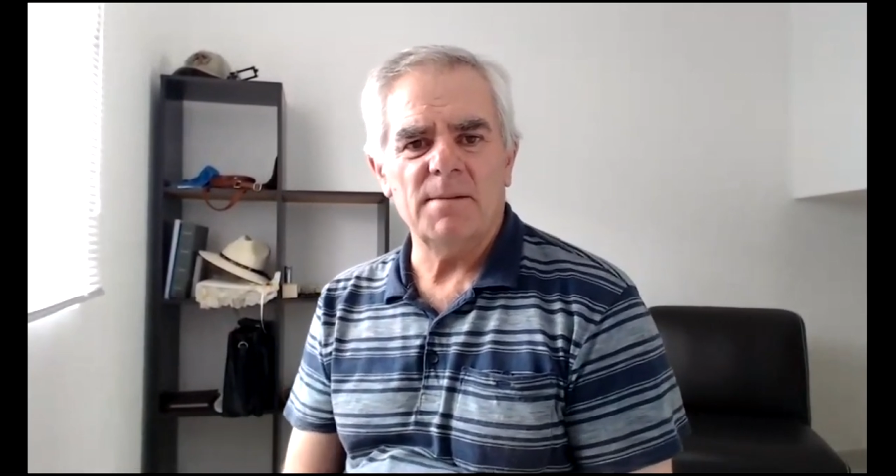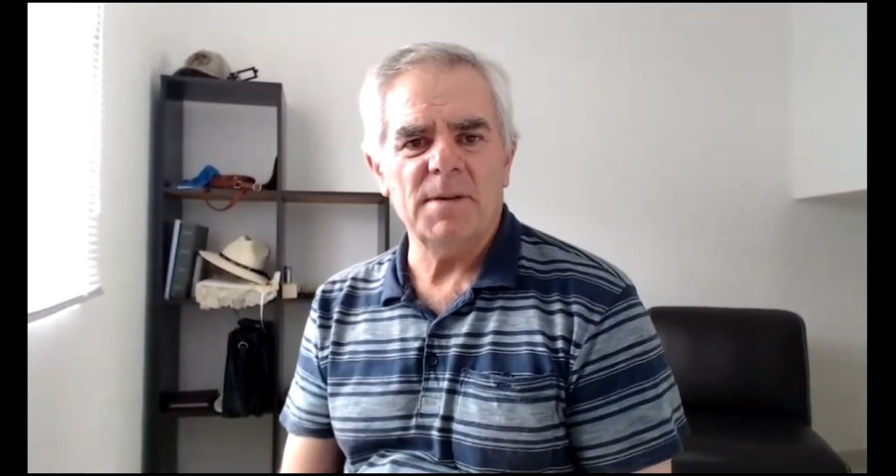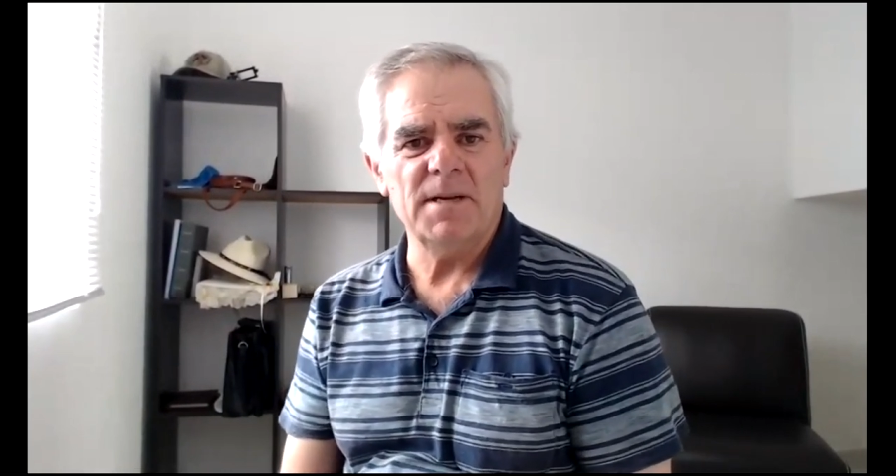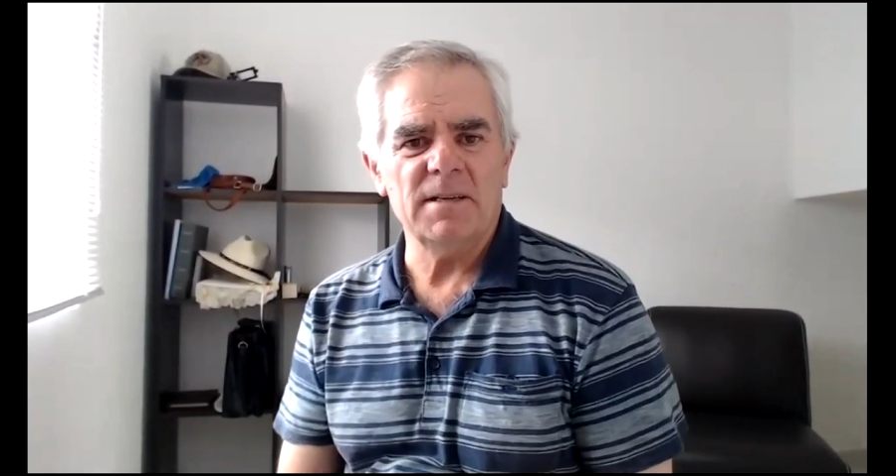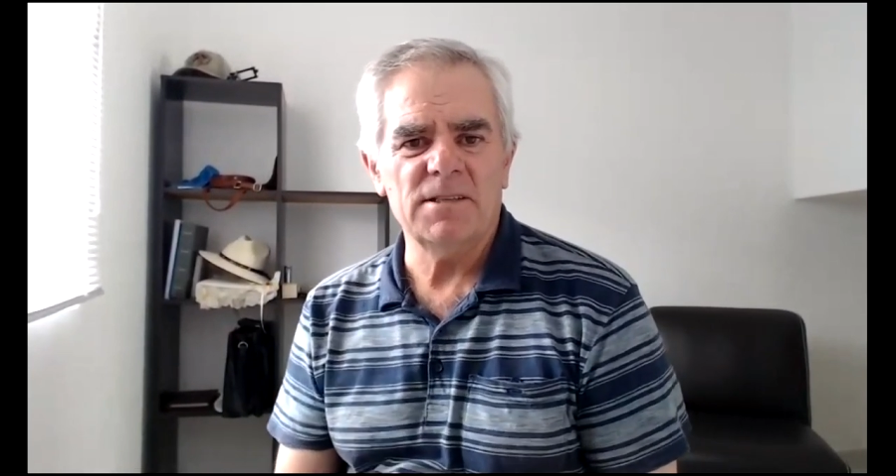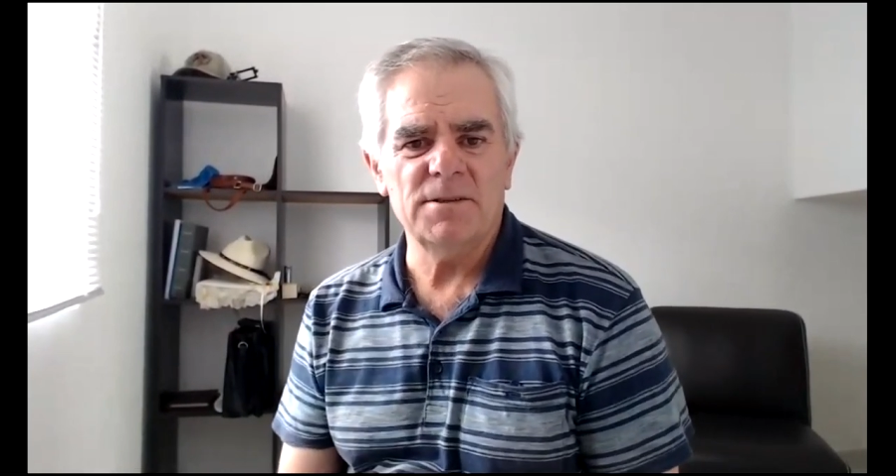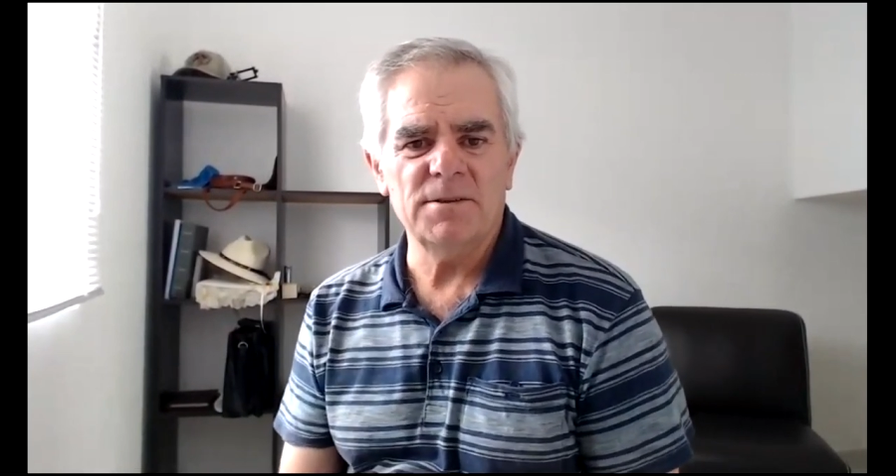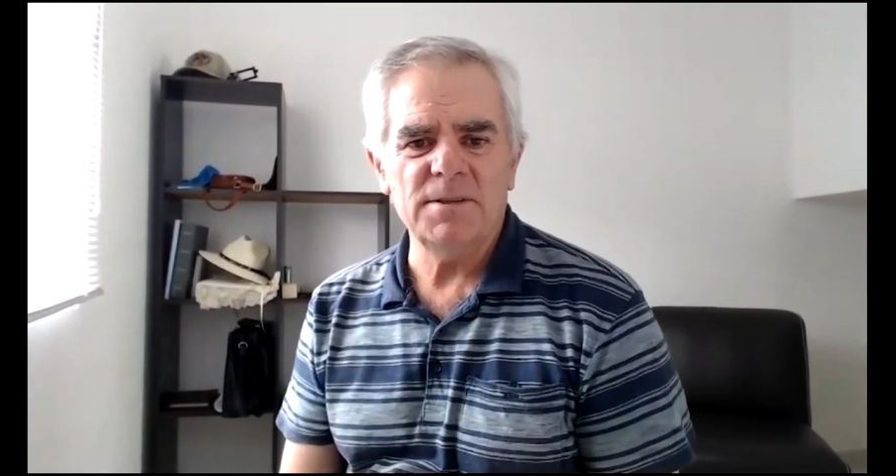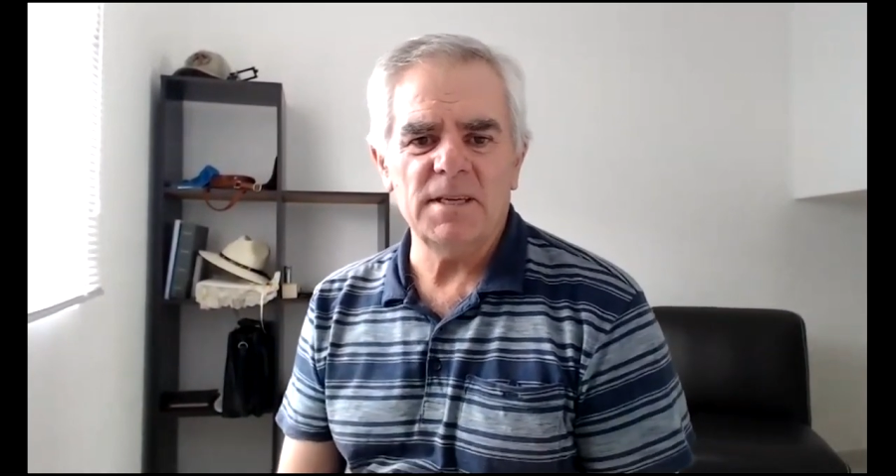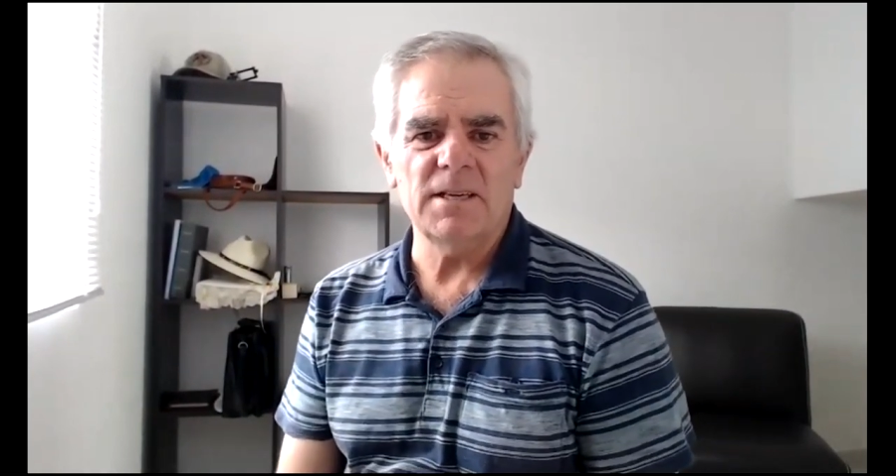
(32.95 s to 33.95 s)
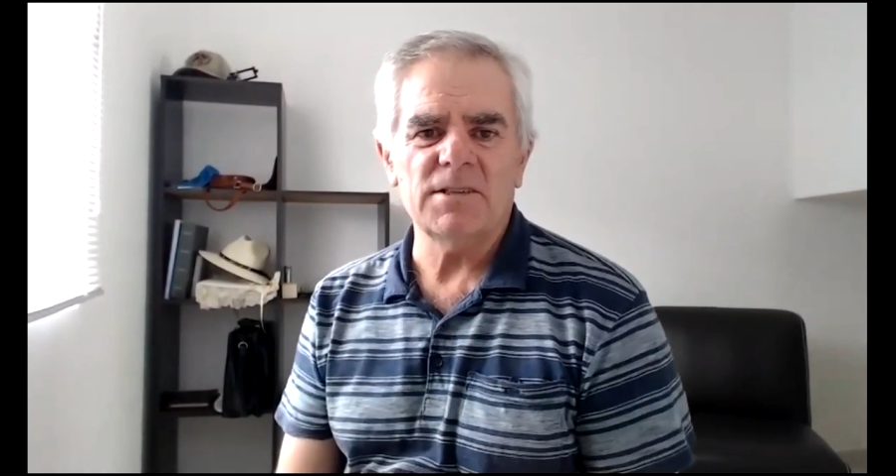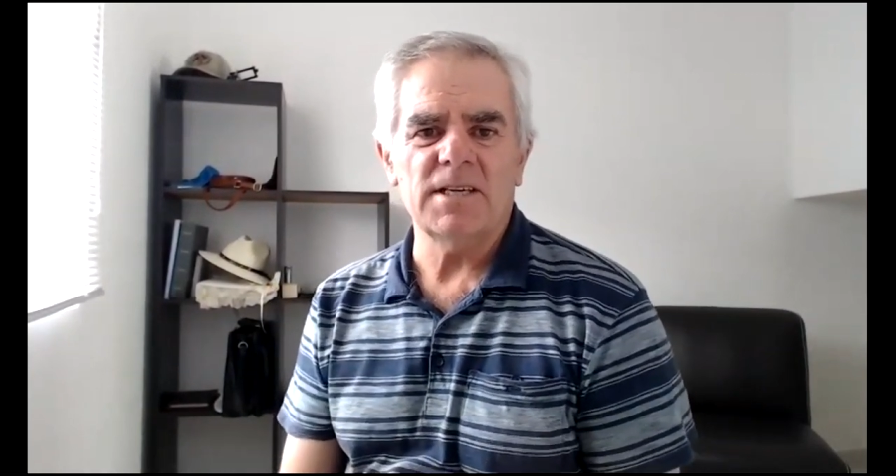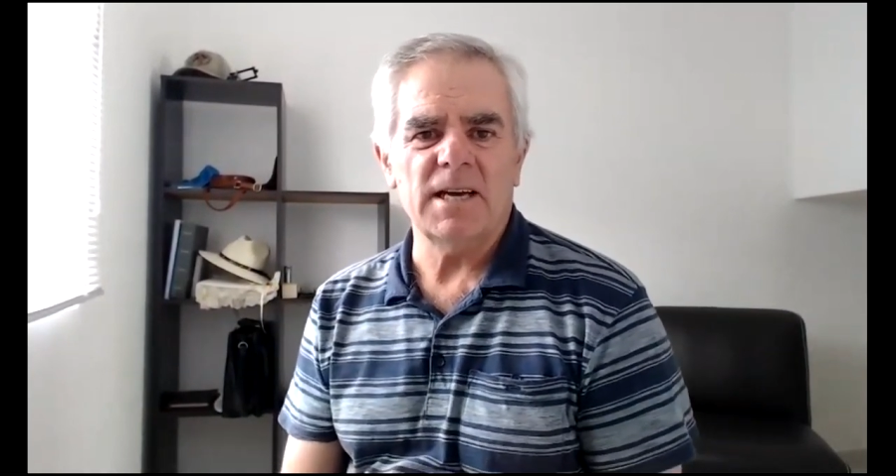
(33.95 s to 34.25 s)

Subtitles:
to the internet